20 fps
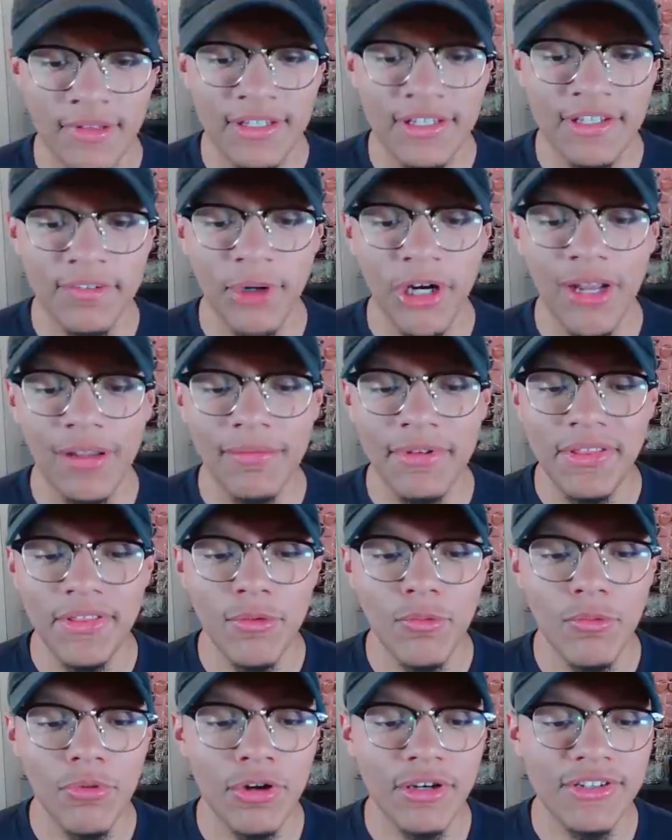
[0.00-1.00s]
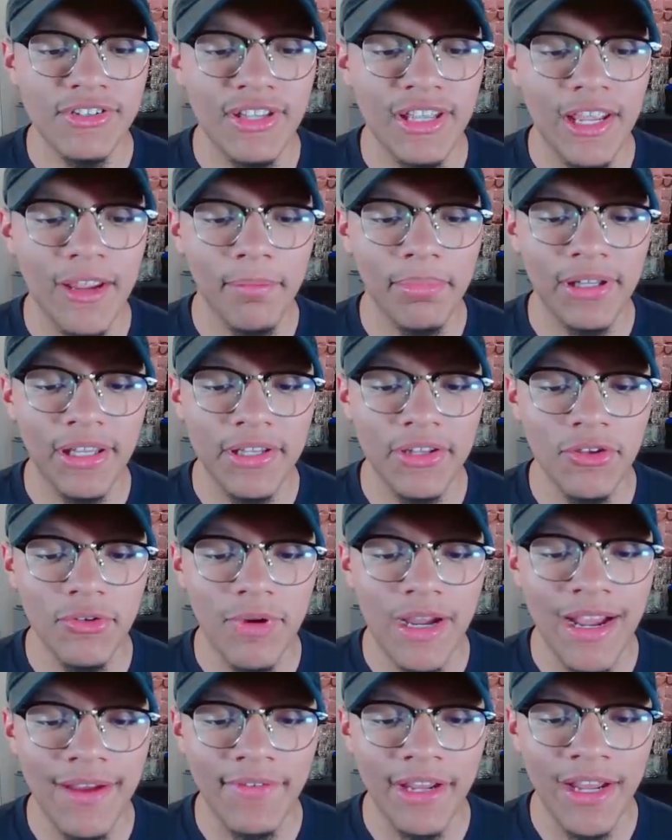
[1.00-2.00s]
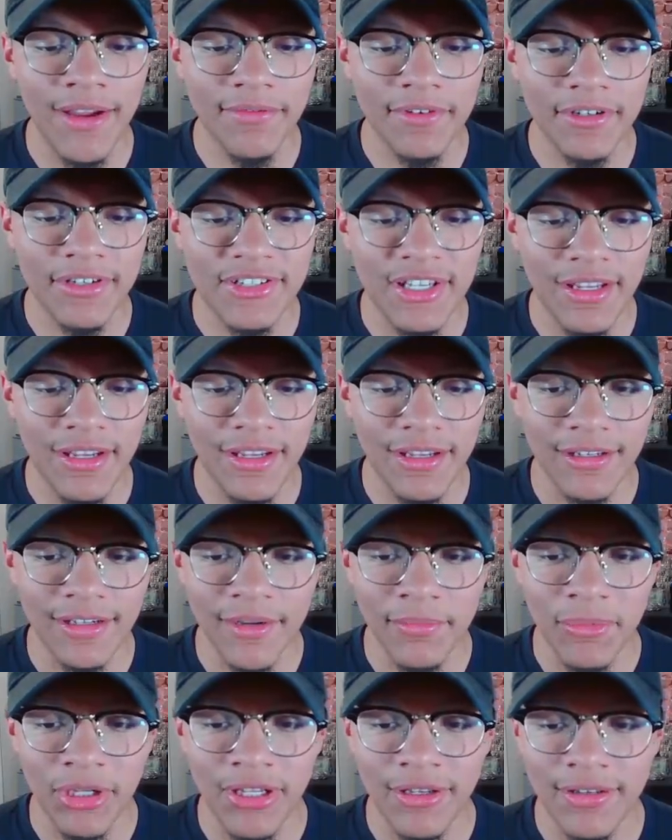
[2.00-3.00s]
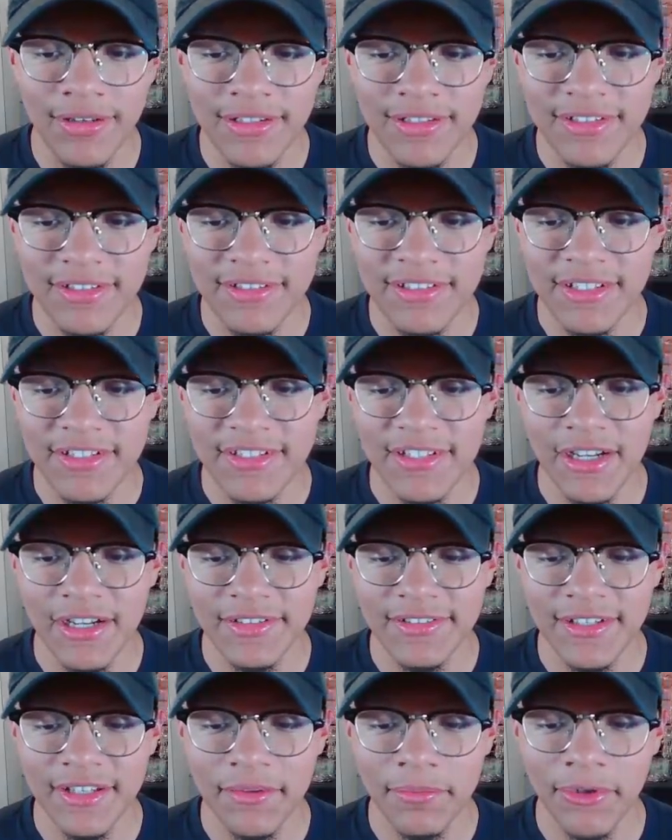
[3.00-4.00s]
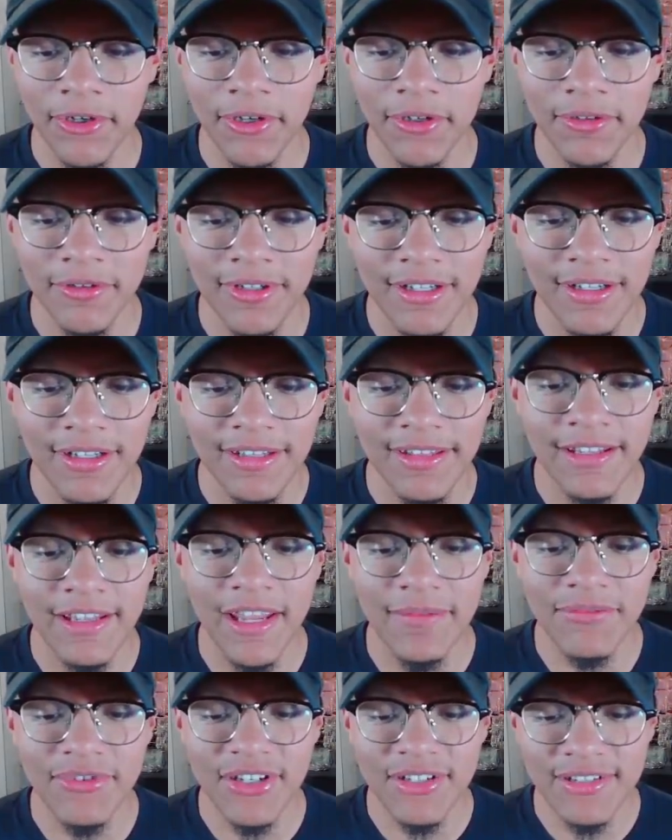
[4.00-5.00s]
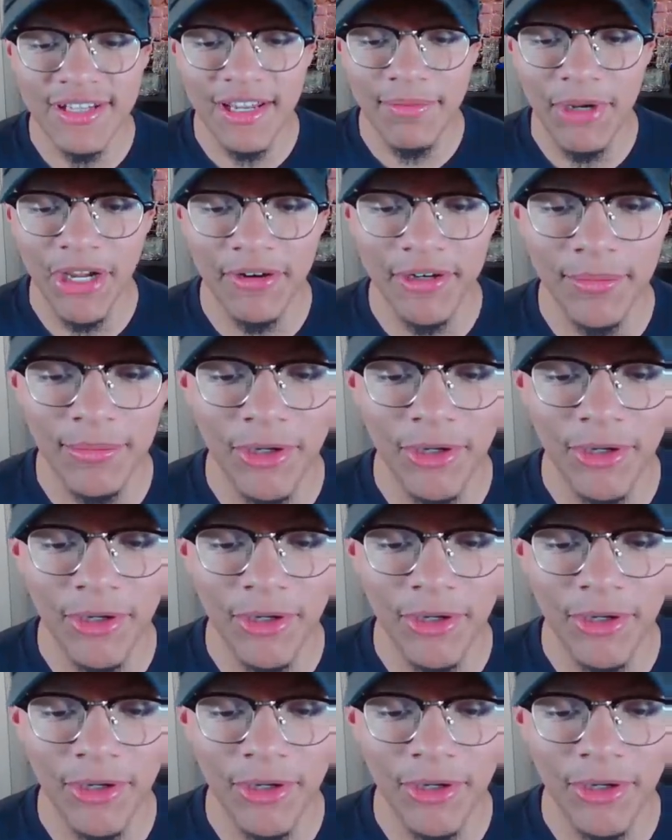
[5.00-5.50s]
This is probably the worst gameplay you have ever seen. I mean, this is disgusting, bro. The game just came out and I'm